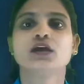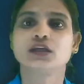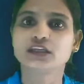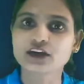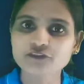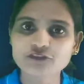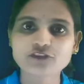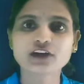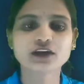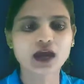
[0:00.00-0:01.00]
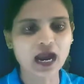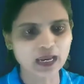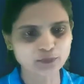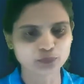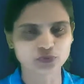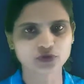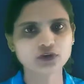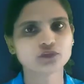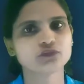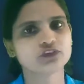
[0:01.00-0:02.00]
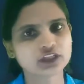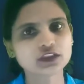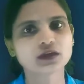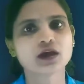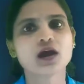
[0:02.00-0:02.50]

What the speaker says: F1 hybrid with